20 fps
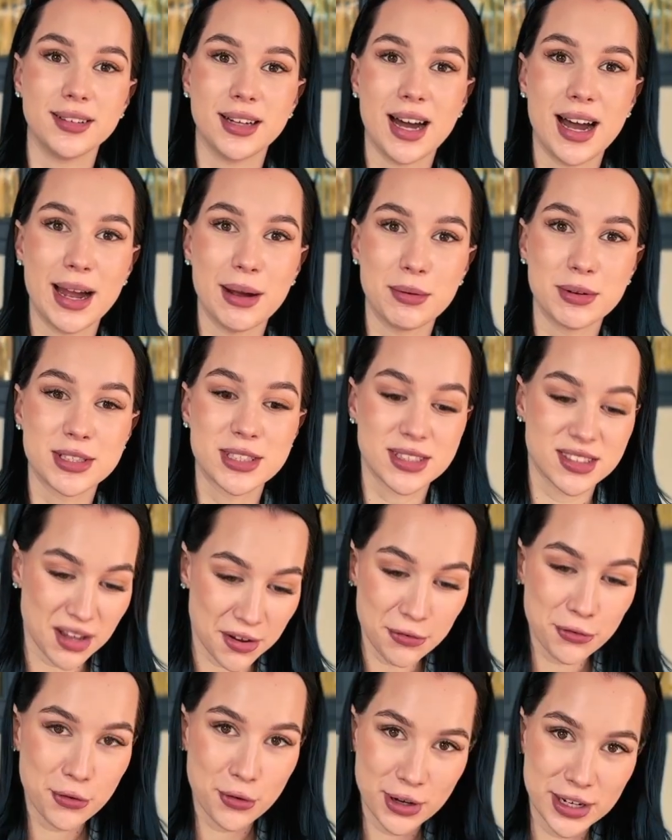I was
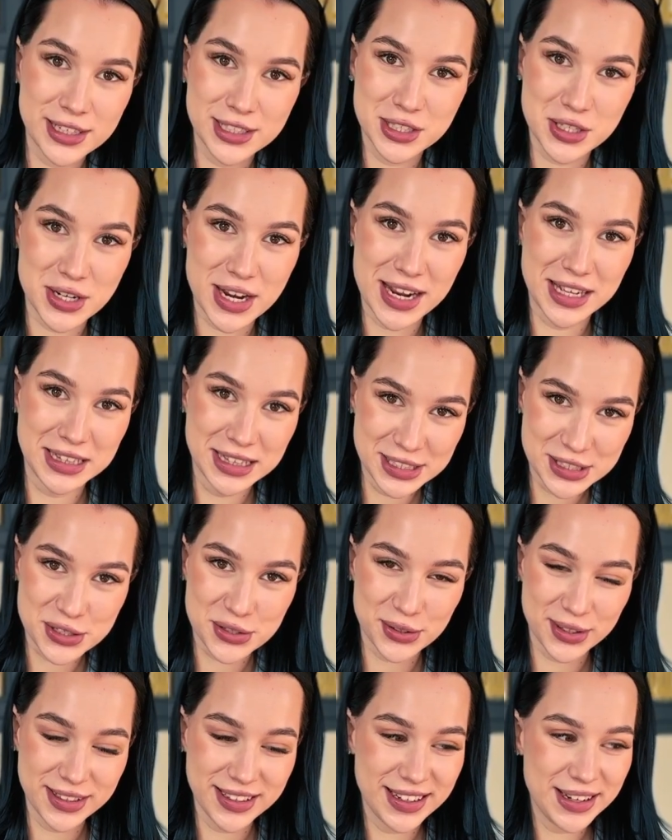suffering today
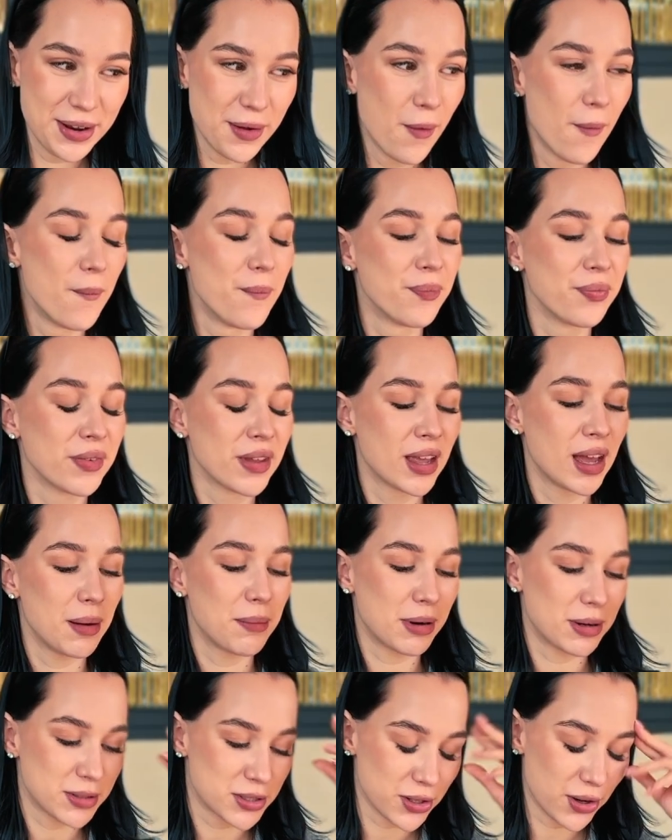literally,
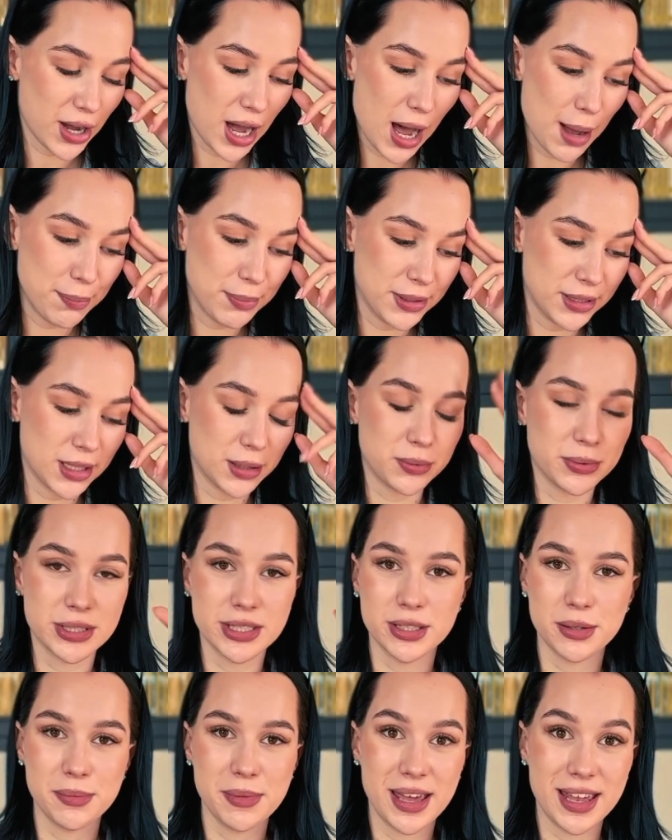but I'm so happy that we
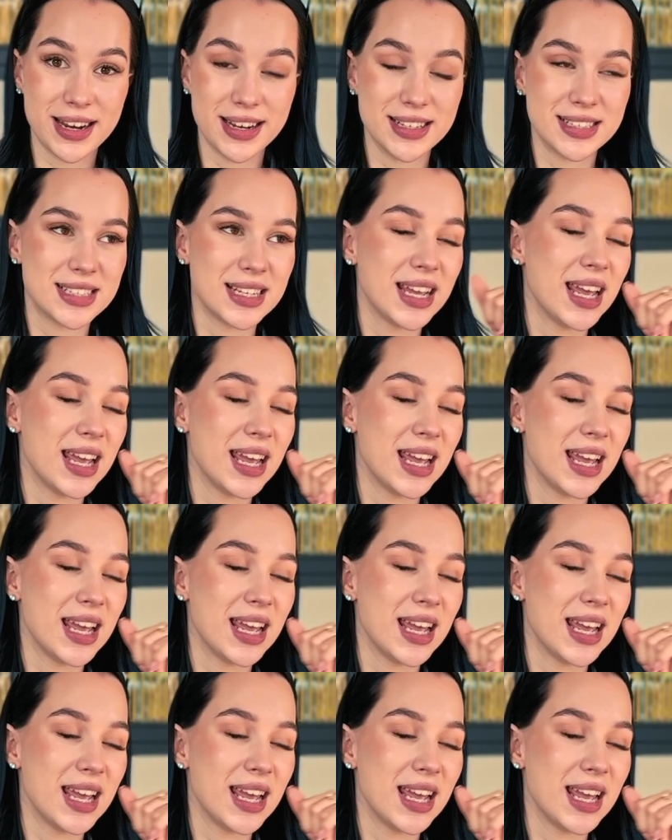still made it.